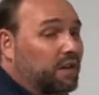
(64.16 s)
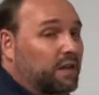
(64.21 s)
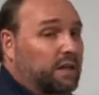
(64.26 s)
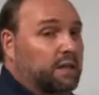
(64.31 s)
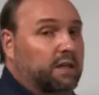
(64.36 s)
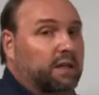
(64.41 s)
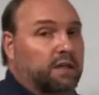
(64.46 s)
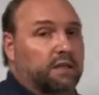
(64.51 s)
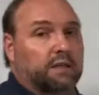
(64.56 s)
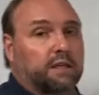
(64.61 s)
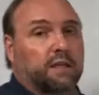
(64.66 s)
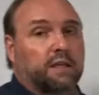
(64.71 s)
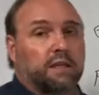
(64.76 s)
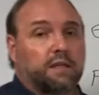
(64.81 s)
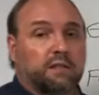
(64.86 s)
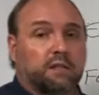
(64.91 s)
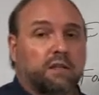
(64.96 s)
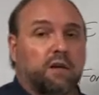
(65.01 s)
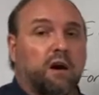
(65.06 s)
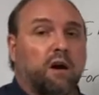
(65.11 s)
thing it did
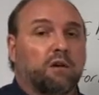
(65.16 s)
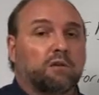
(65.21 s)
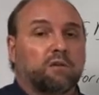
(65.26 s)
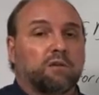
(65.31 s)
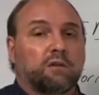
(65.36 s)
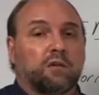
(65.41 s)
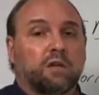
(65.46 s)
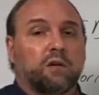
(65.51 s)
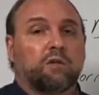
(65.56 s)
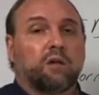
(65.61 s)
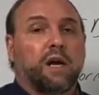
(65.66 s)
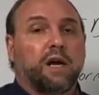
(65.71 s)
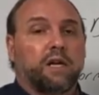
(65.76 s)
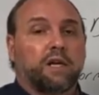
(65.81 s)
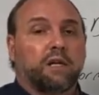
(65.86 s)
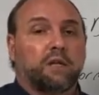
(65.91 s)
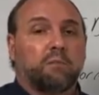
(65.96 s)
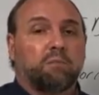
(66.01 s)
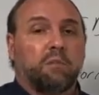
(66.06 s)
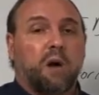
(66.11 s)
is it also
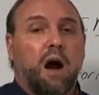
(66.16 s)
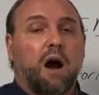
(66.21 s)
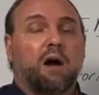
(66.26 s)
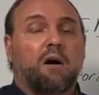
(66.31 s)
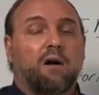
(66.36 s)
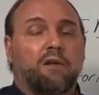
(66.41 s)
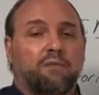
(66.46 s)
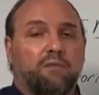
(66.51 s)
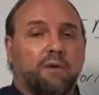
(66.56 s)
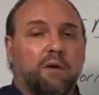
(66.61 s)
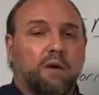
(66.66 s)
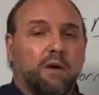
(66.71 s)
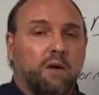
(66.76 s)
degraded the RF